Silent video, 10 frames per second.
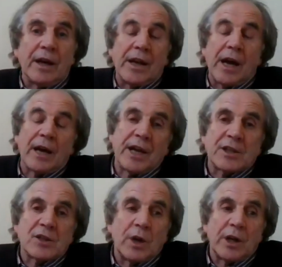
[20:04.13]
And
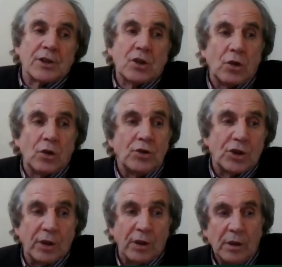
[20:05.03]
that's why it's
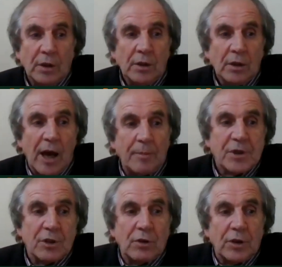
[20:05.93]
crucial,
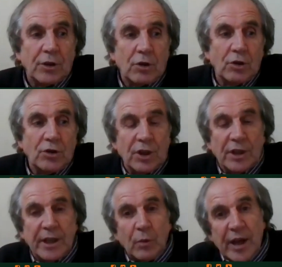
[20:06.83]
absolutely
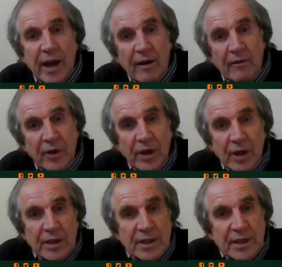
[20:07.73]
crucial, that we have
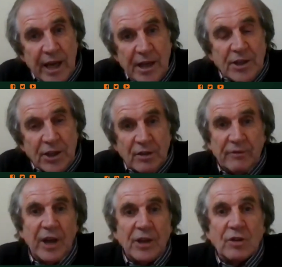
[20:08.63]
state
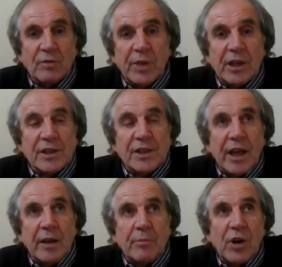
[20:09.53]
intervention, because
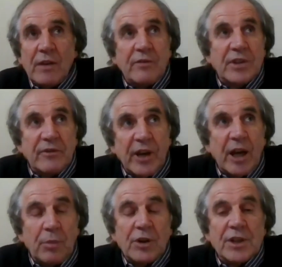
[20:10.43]
a private
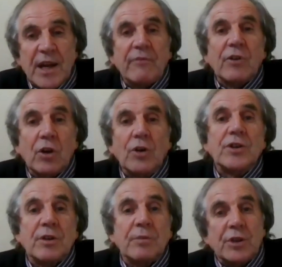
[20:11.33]
developer is never
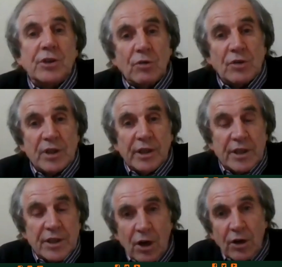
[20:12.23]
going to produce
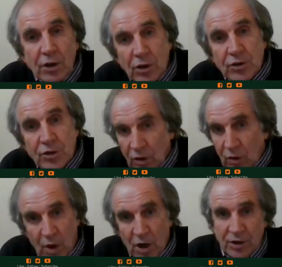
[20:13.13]
an historic
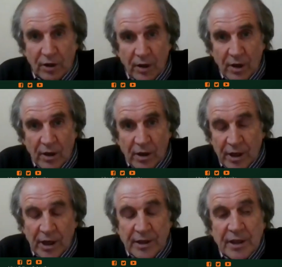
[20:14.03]
cultural quarter,
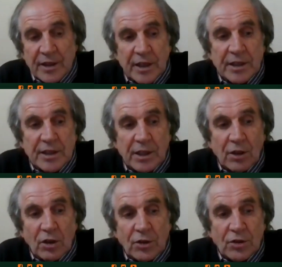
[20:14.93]
a
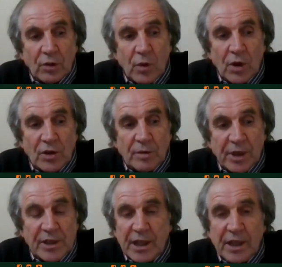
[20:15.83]
1916 cultural quarter,
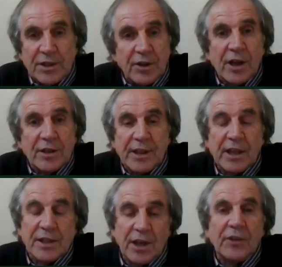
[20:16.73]
because that's
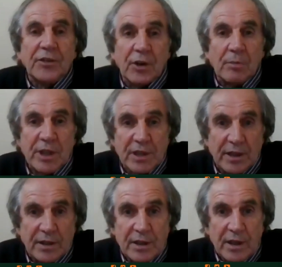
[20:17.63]
not their
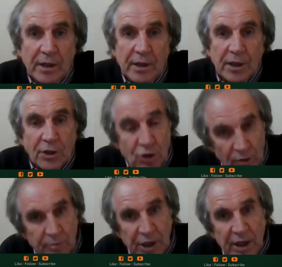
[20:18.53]
business. It
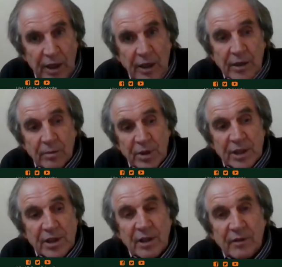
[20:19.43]
should be the
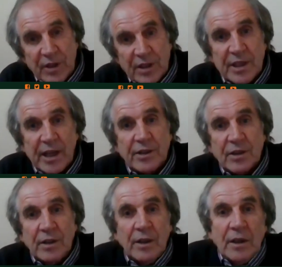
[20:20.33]
business of the state.
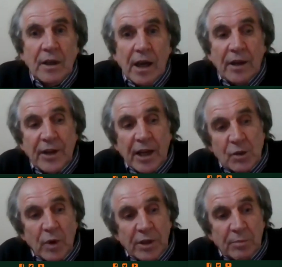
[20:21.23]
And
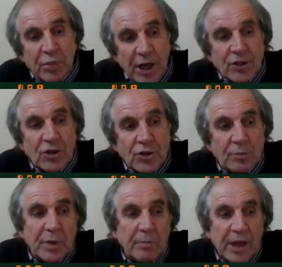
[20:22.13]
that's why the pressure
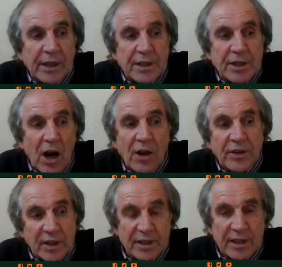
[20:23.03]
should be placed
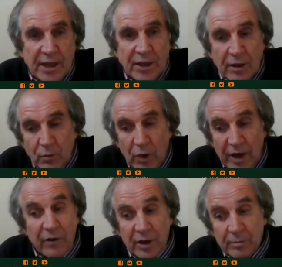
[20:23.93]
on the state, on
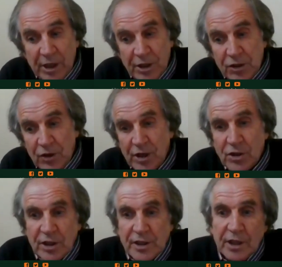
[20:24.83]
whatever
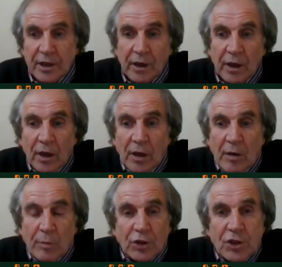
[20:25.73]
administration is in.
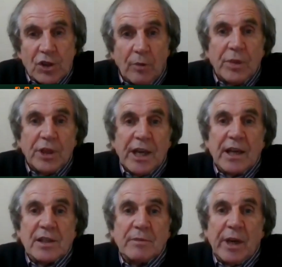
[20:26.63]
But somebody
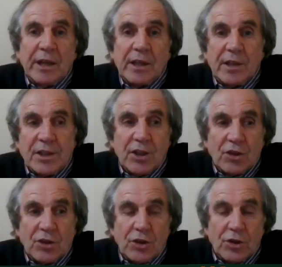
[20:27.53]
has to make a
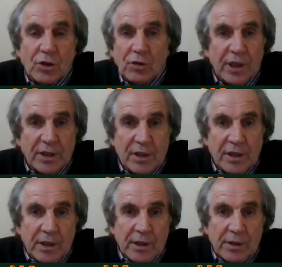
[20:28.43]
decision to do this.